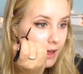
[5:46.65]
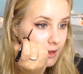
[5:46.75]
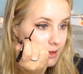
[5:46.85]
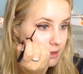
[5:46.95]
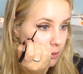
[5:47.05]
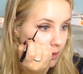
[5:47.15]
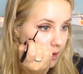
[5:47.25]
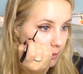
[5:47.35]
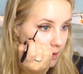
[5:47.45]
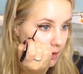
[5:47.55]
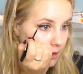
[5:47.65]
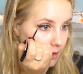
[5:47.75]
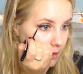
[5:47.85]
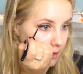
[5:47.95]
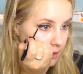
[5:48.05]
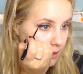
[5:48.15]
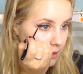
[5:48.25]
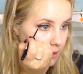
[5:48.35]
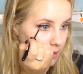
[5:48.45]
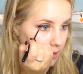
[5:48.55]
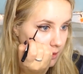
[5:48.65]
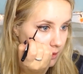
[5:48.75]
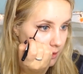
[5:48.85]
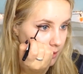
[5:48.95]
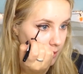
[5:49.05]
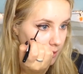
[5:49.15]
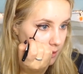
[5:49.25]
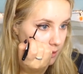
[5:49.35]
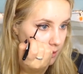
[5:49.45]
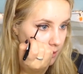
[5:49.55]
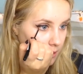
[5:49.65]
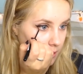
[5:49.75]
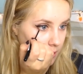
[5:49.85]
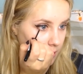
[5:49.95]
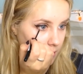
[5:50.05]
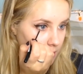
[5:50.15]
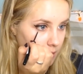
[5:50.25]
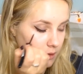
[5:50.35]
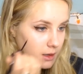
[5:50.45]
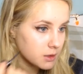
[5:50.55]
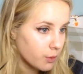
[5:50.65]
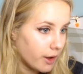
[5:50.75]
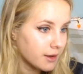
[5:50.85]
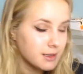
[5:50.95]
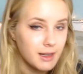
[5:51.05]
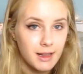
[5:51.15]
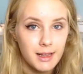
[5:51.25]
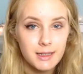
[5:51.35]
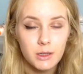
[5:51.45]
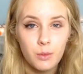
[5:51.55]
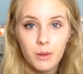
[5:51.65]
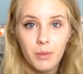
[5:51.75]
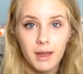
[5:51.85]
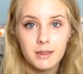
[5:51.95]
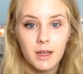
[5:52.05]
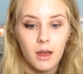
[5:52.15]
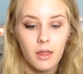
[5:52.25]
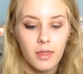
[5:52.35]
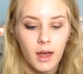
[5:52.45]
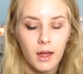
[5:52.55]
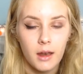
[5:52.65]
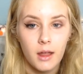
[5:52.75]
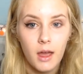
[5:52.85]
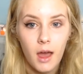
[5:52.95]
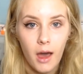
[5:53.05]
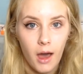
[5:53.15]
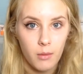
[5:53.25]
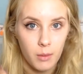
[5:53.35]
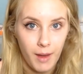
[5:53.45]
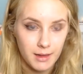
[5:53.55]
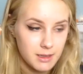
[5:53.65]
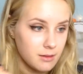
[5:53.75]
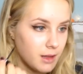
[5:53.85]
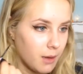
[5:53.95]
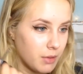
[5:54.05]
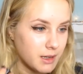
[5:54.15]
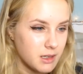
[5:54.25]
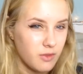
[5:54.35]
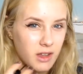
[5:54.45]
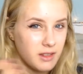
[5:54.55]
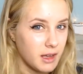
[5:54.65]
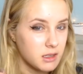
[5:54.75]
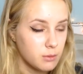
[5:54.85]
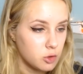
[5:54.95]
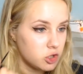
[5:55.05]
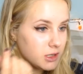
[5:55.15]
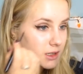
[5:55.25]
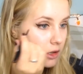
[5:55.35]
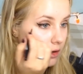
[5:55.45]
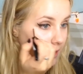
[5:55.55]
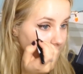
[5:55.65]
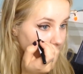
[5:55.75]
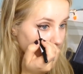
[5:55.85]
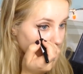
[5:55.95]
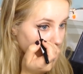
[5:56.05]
little bit, because I think that this works a little bit better than a pencil line, because I feel like that smudges a lot easier.